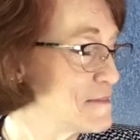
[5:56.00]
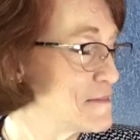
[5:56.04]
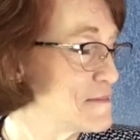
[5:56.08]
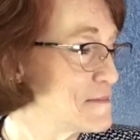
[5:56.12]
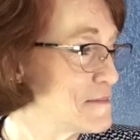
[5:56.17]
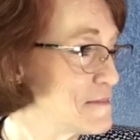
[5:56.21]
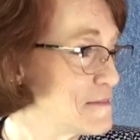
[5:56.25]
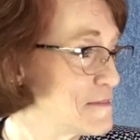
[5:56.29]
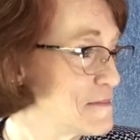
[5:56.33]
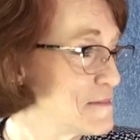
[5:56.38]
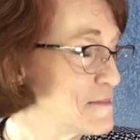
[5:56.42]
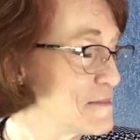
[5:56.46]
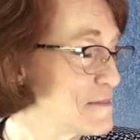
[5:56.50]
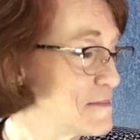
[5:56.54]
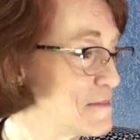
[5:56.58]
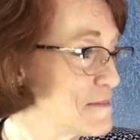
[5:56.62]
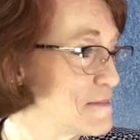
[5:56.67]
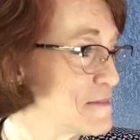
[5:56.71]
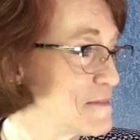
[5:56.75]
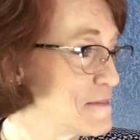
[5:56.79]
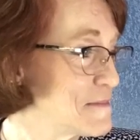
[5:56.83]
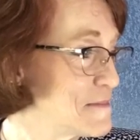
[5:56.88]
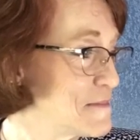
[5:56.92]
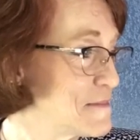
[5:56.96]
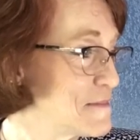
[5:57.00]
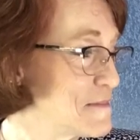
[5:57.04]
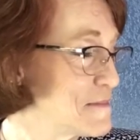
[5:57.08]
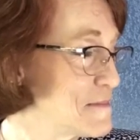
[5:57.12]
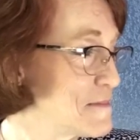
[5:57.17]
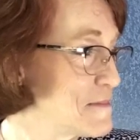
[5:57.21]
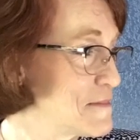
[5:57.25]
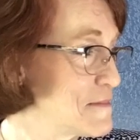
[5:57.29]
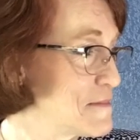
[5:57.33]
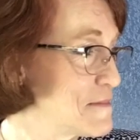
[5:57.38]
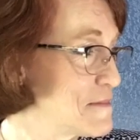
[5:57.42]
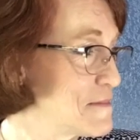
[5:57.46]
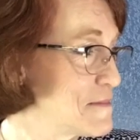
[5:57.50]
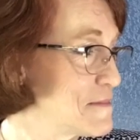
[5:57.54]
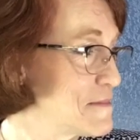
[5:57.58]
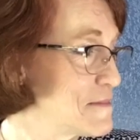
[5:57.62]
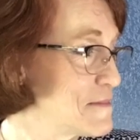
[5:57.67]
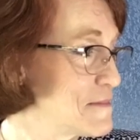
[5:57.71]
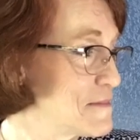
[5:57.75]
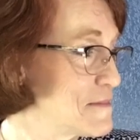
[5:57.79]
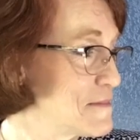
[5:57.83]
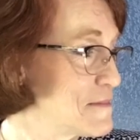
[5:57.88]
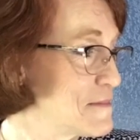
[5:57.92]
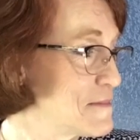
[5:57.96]

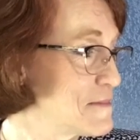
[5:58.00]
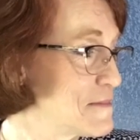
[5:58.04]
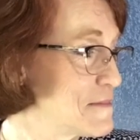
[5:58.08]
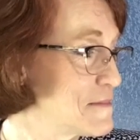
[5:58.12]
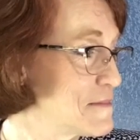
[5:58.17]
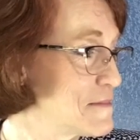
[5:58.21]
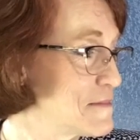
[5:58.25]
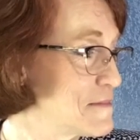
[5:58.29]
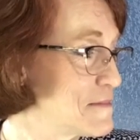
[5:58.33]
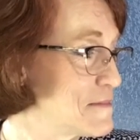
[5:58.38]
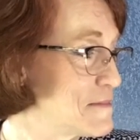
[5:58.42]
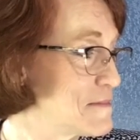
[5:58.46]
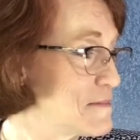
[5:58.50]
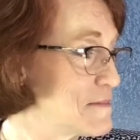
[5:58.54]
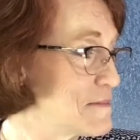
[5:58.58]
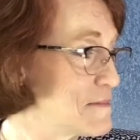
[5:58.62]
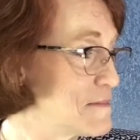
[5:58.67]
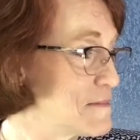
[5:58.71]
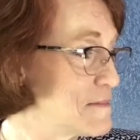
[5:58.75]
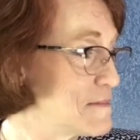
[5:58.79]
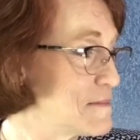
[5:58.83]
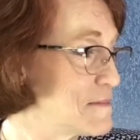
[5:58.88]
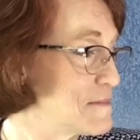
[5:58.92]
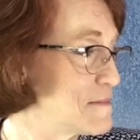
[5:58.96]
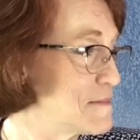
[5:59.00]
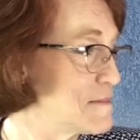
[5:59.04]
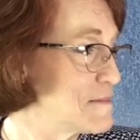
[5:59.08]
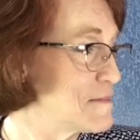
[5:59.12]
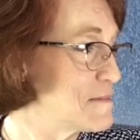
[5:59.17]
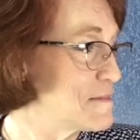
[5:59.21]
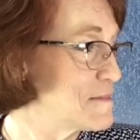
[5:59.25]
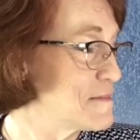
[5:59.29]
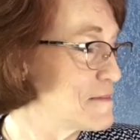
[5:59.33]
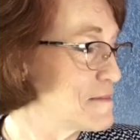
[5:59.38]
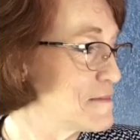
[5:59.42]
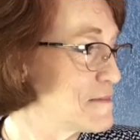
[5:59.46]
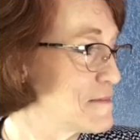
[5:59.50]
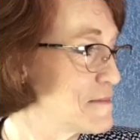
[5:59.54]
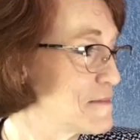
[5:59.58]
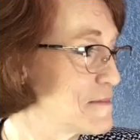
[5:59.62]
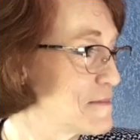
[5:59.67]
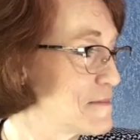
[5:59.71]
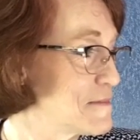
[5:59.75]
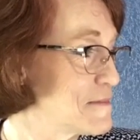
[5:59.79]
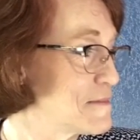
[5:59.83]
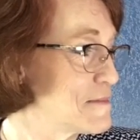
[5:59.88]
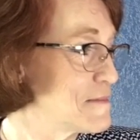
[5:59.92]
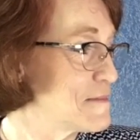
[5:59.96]

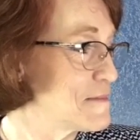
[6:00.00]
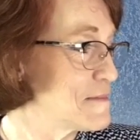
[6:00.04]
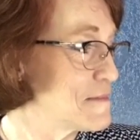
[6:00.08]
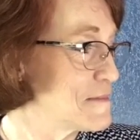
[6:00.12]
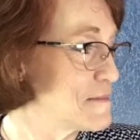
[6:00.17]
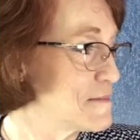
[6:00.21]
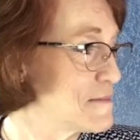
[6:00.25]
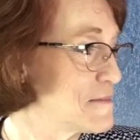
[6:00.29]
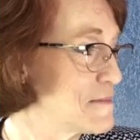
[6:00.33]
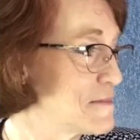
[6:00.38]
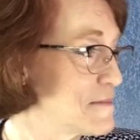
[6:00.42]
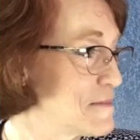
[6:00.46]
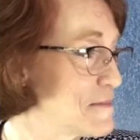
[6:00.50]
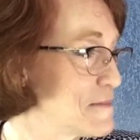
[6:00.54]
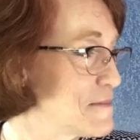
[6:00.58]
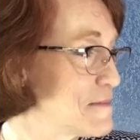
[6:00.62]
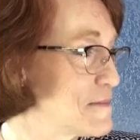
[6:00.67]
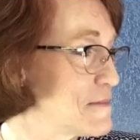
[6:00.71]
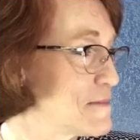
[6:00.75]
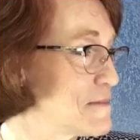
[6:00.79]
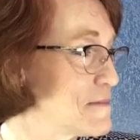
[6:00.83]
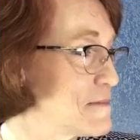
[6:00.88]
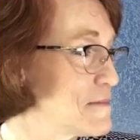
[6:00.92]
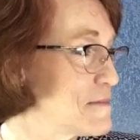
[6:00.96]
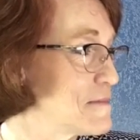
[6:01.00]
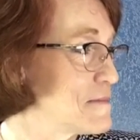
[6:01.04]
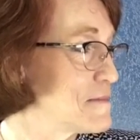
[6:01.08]
This person isn't speaking.